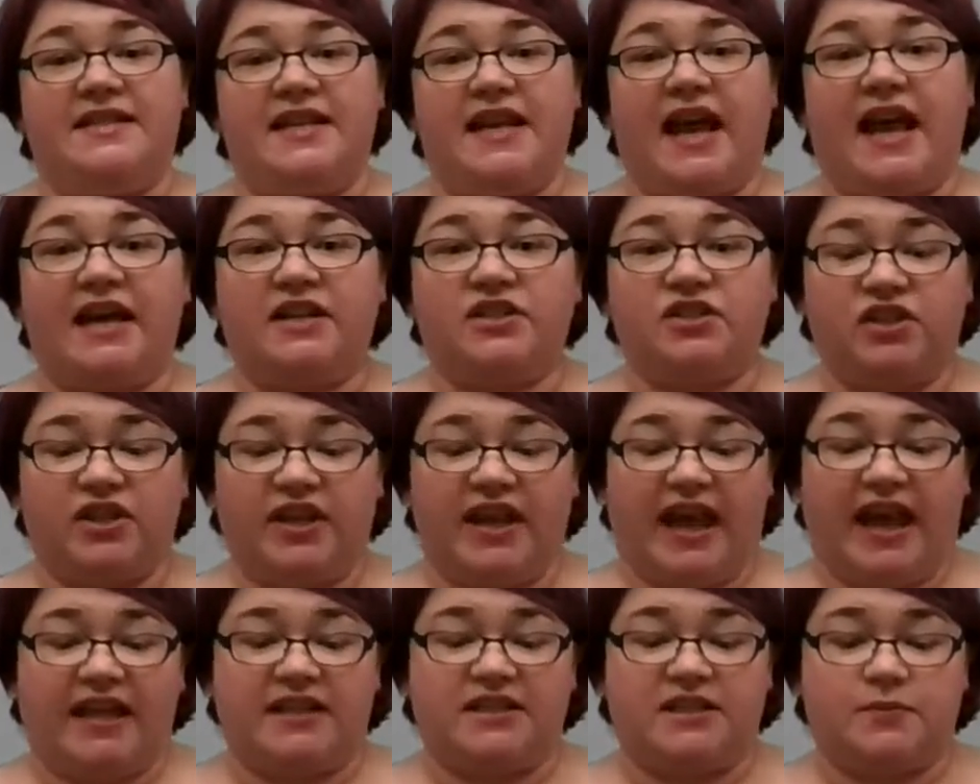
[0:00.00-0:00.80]
he
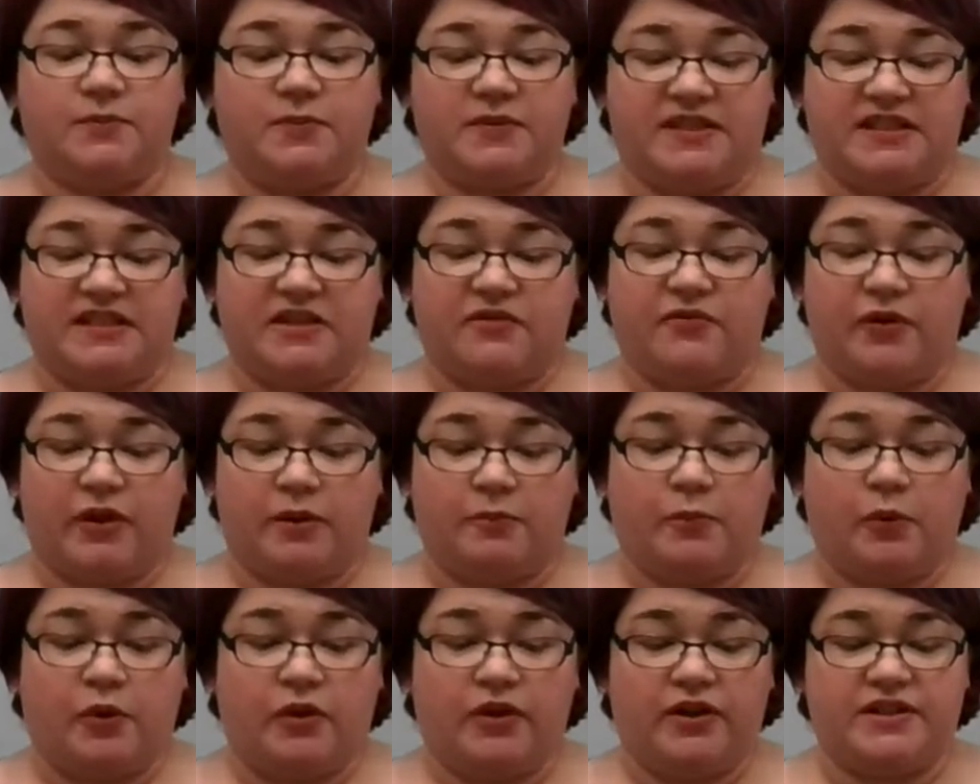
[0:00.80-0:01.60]
actually had specific
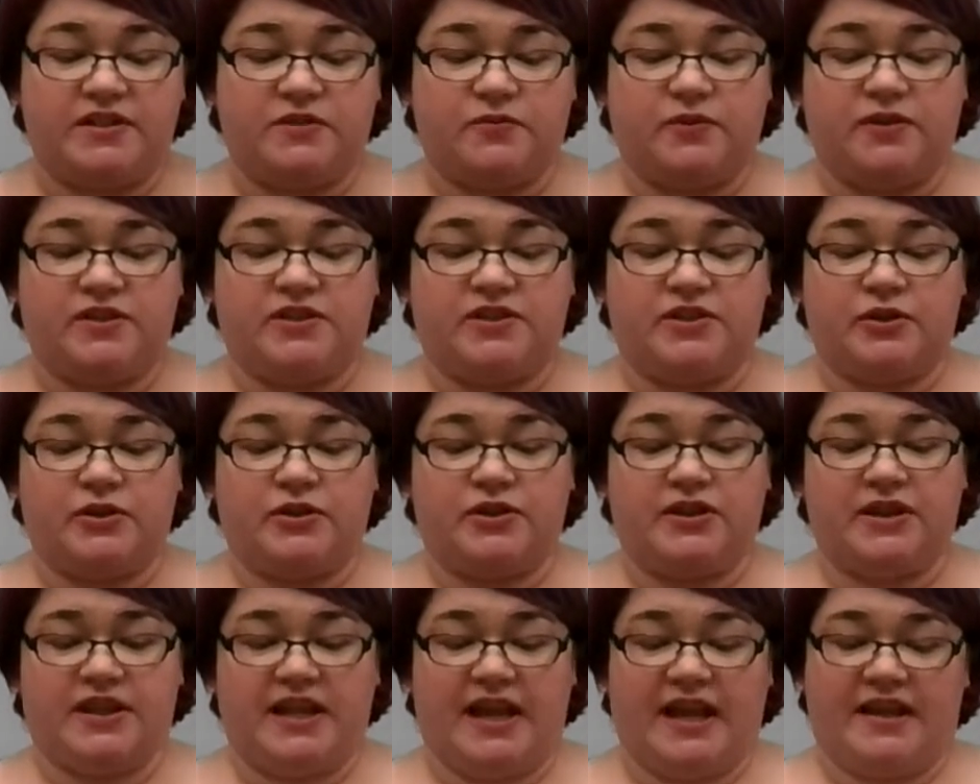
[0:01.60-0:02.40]
bullets for
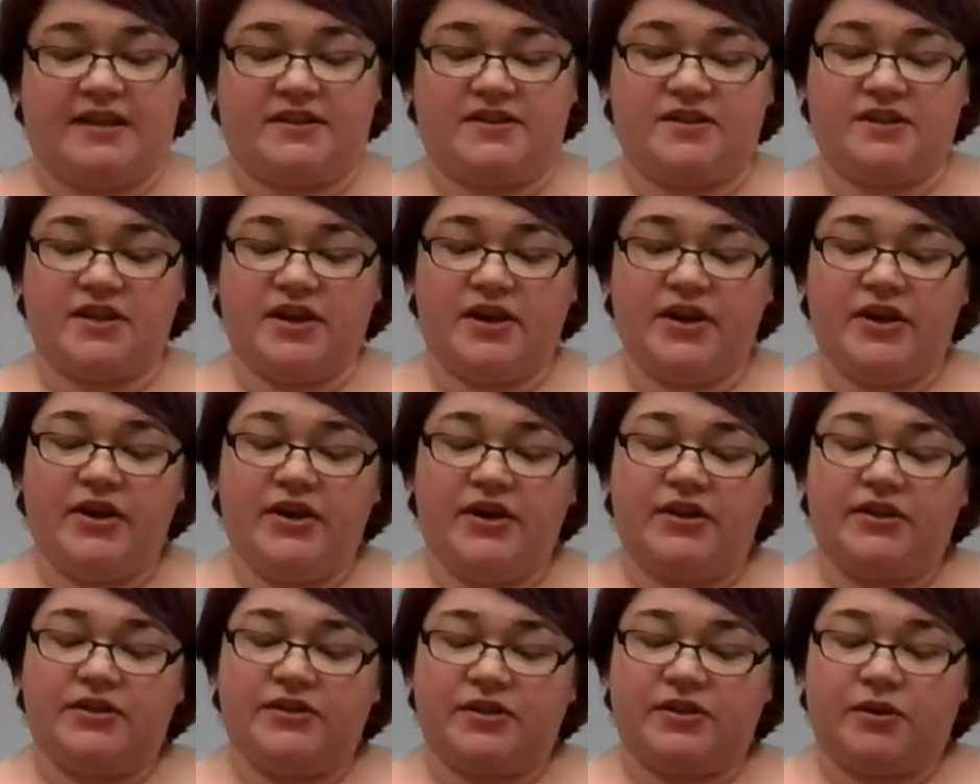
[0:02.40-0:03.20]
certain things.
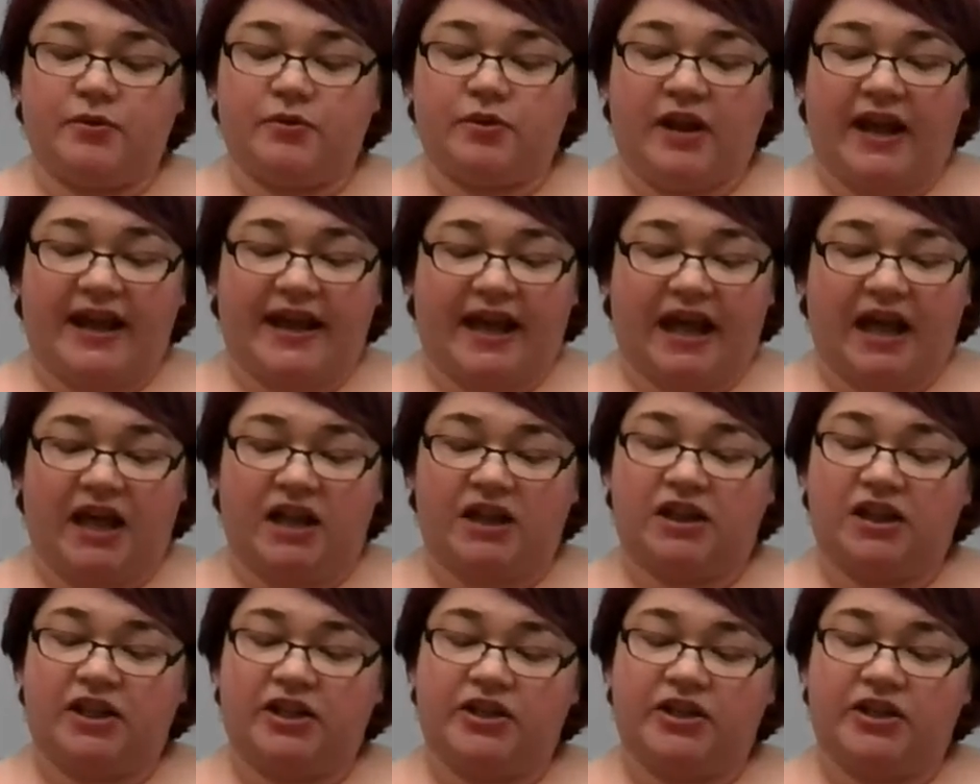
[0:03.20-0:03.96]
So like a